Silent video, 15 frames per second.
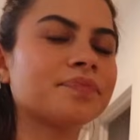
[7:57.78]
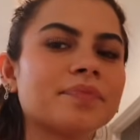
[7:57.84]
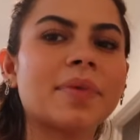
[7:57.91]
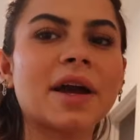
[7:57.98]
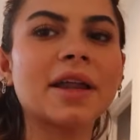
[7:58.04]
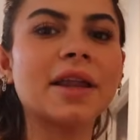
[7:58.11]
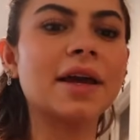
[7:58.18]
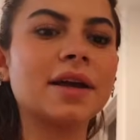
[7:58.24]

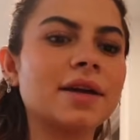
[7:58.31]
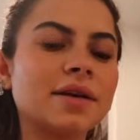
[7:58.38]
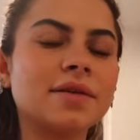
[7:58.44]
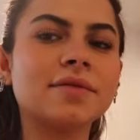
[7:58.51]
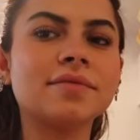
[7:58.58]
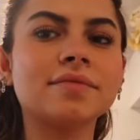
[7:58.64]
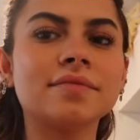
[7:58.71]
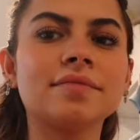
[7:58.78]
by, like,
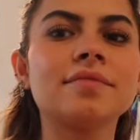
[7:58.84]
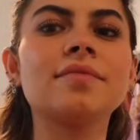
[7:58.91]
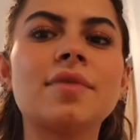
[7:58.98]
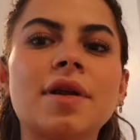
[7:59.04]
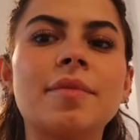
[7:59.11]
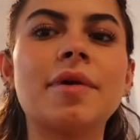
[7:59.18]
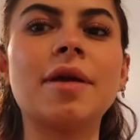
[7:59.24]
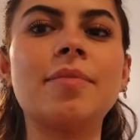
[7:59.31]

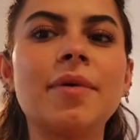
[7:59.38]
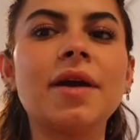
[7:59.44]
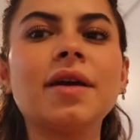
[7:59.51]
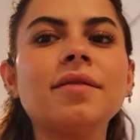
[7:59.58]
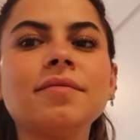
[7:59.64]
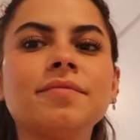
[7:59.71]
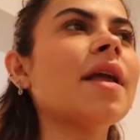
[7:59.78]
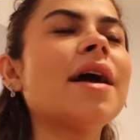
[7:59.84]
what I'm
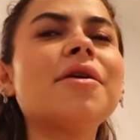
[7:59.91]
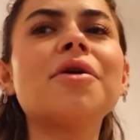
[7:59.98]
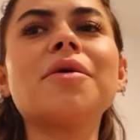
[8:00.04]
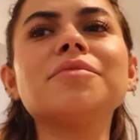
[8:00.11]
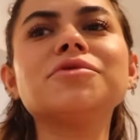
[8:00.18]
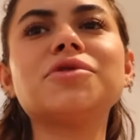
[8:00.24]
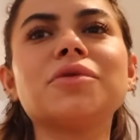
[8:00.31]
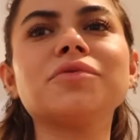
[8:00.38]
keeping. I don't know,
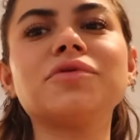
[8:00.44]
I'm so